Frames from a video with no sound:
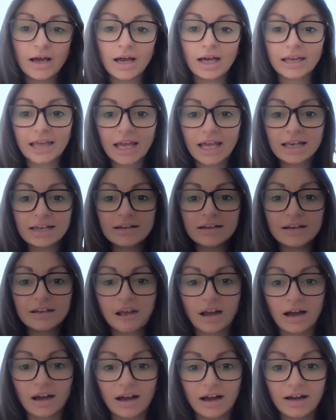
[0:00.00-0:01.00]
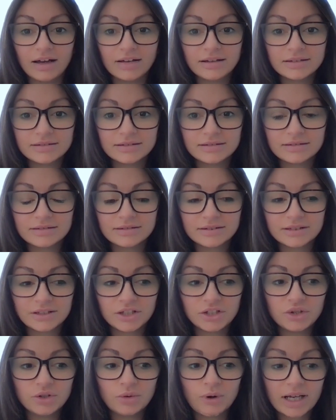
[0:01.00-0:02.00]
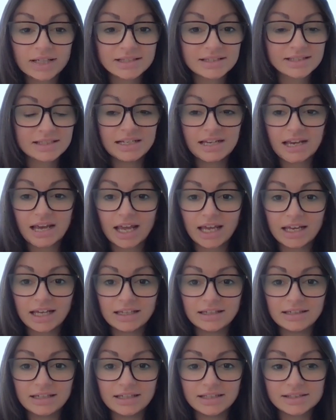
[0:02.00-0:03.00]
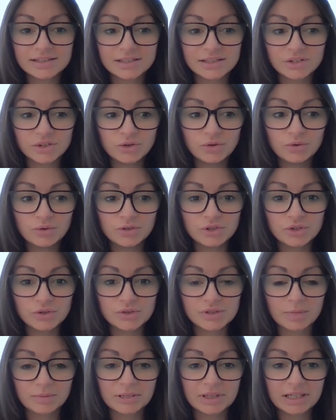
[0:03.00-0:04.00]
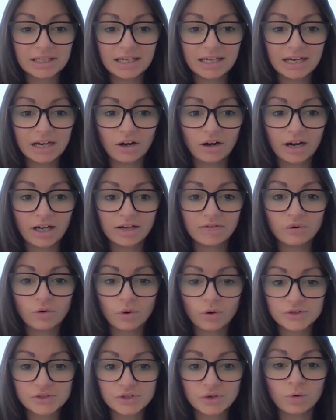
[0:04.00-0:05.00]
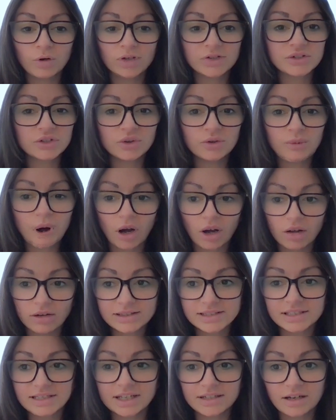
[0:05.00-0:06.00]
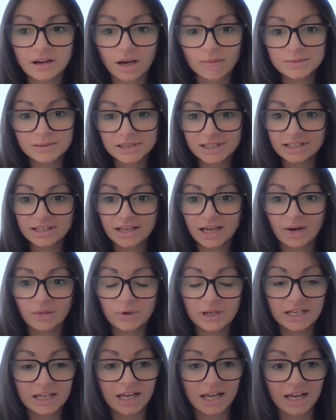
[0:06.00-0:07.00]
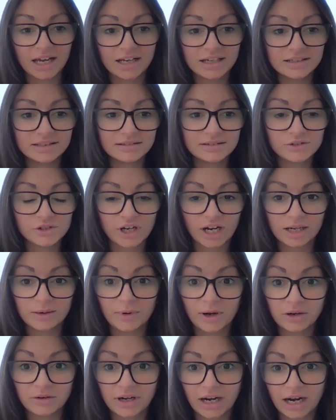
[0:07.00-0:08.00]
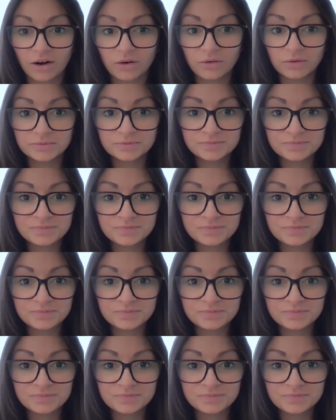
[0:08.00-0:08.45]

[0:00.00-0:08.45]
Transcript: again, the USTA needs to do something here, and of course there was a new policy adopted that we can chat about now.